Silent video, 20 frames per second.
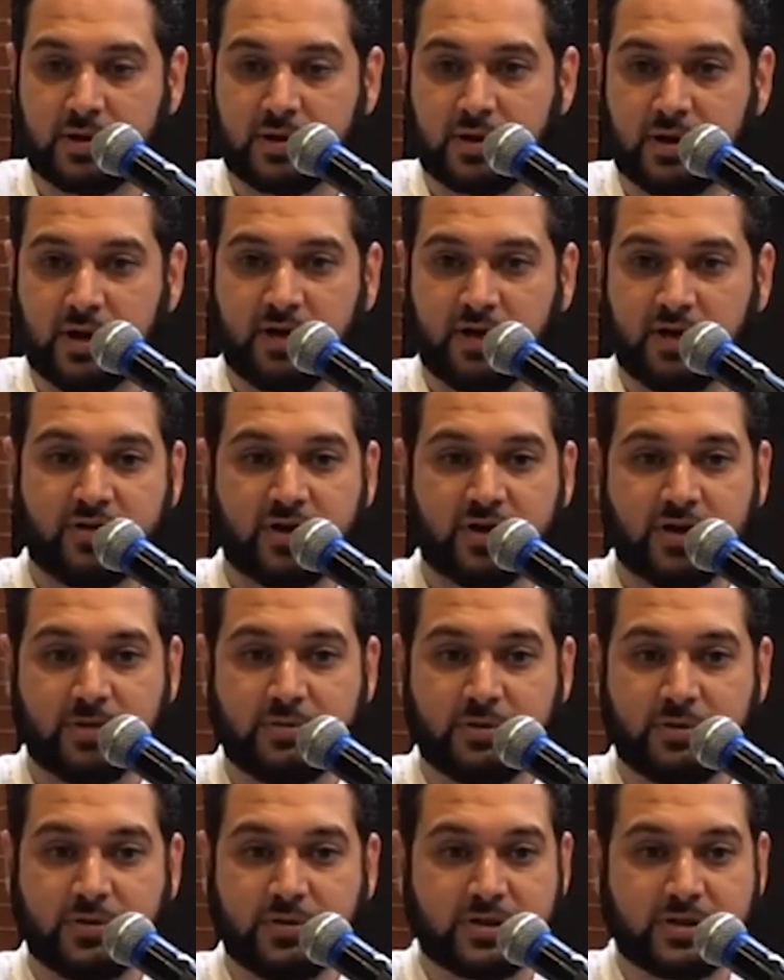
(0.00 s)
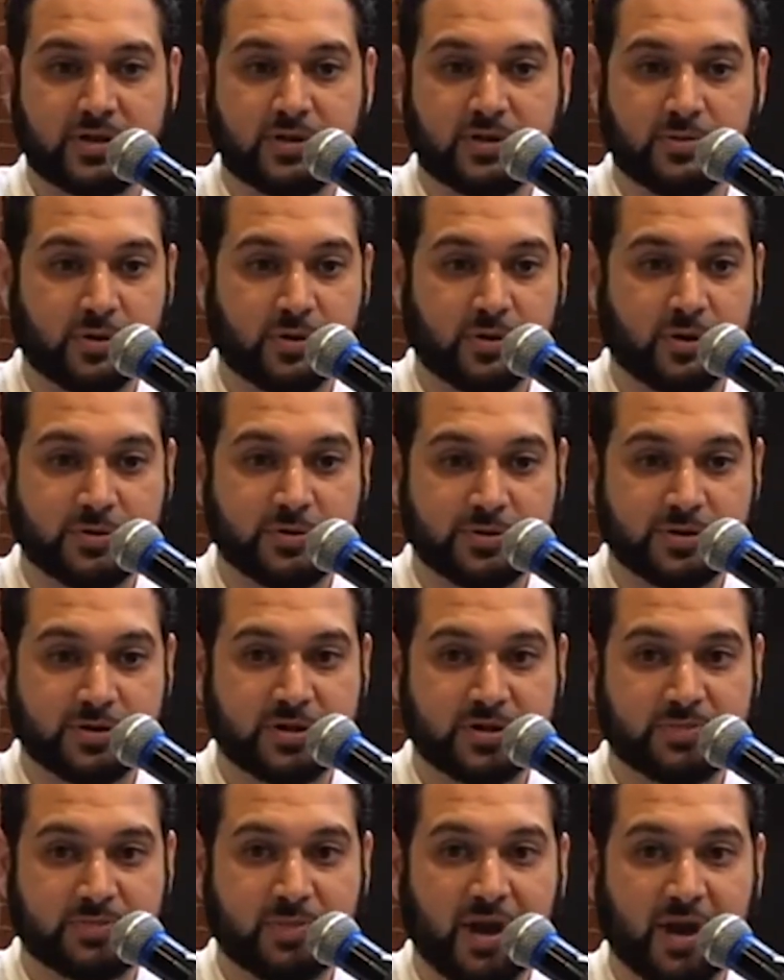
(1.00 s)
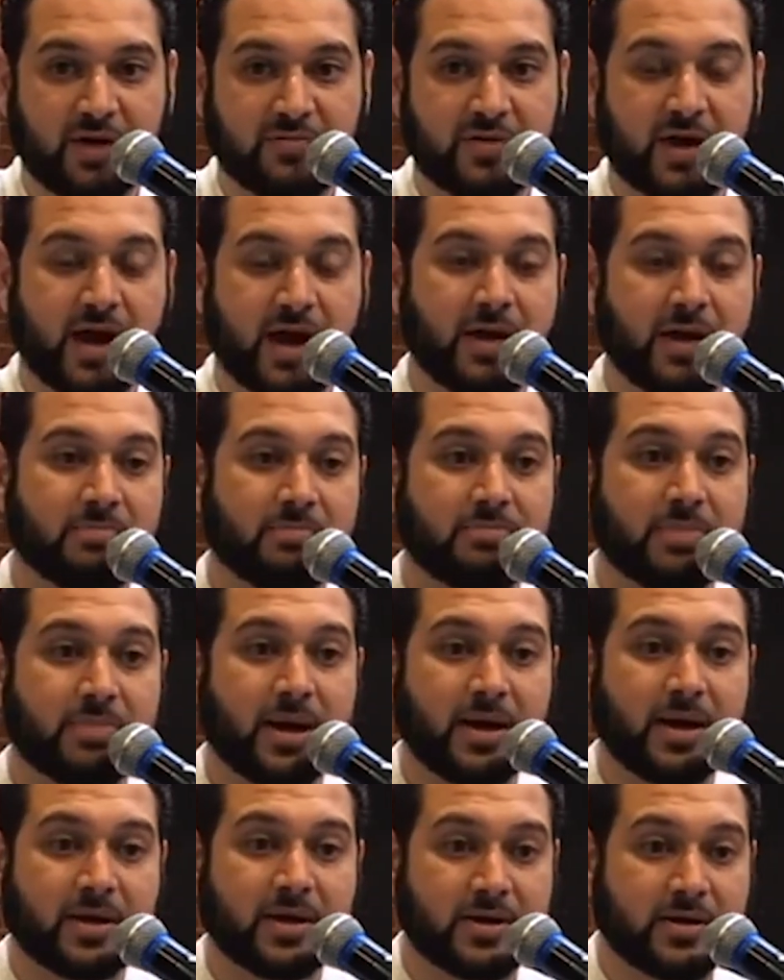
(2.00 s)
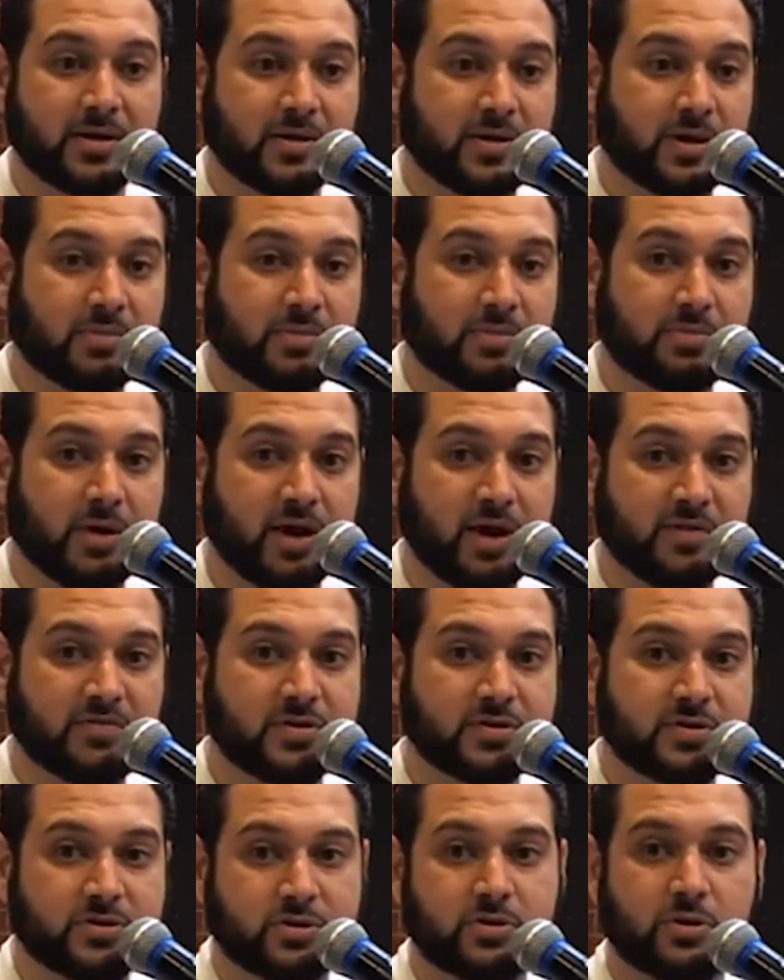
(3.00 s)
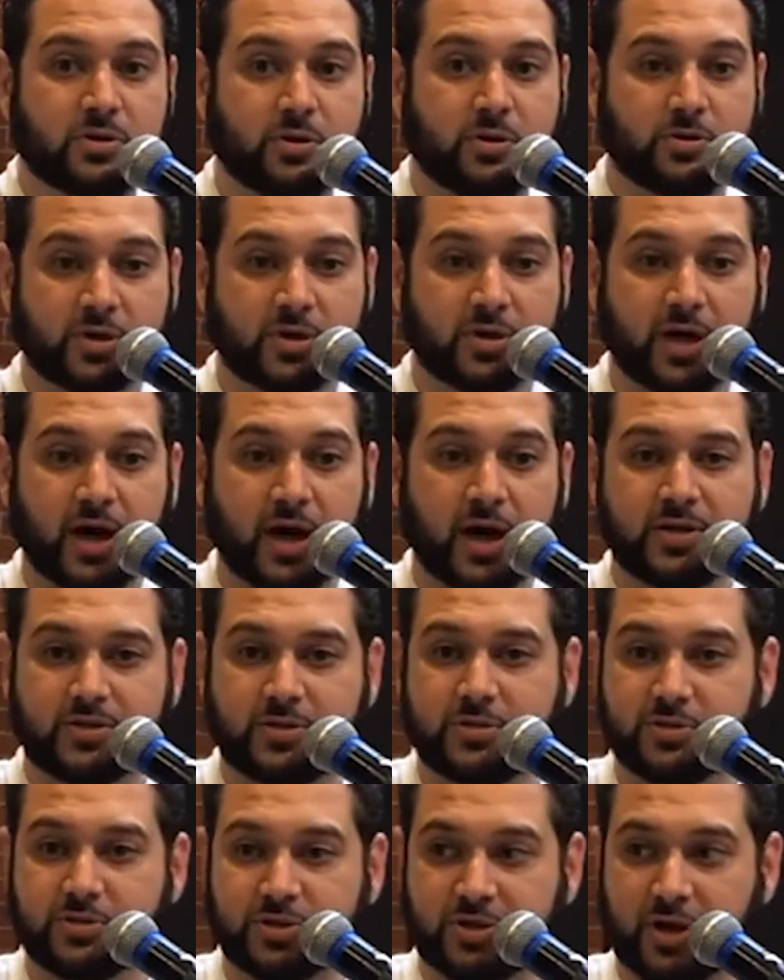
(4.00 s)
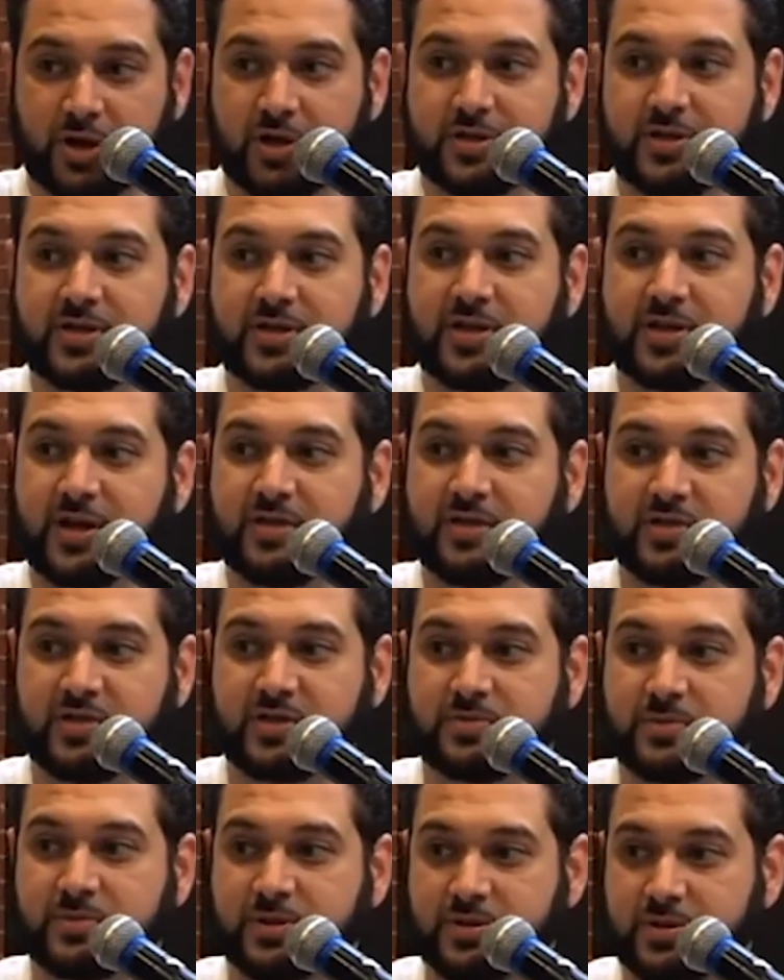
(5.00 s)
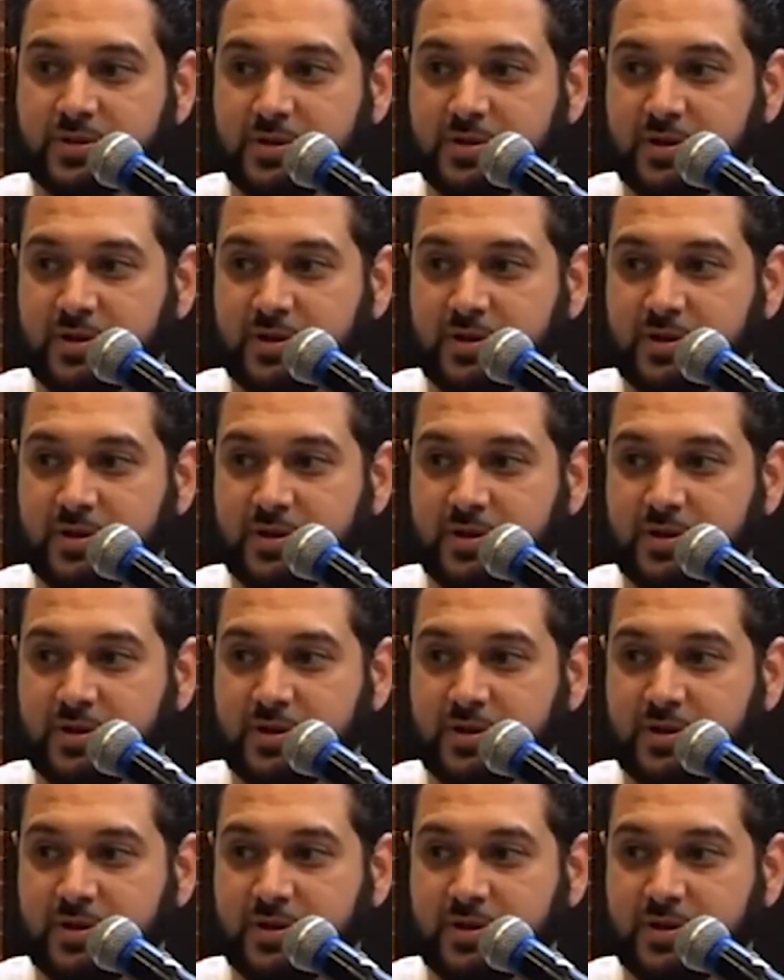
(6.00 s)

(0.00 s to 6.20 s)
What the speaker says: Every community will go to its prophet and beg their prophet to go to God to start the Day of Judgment.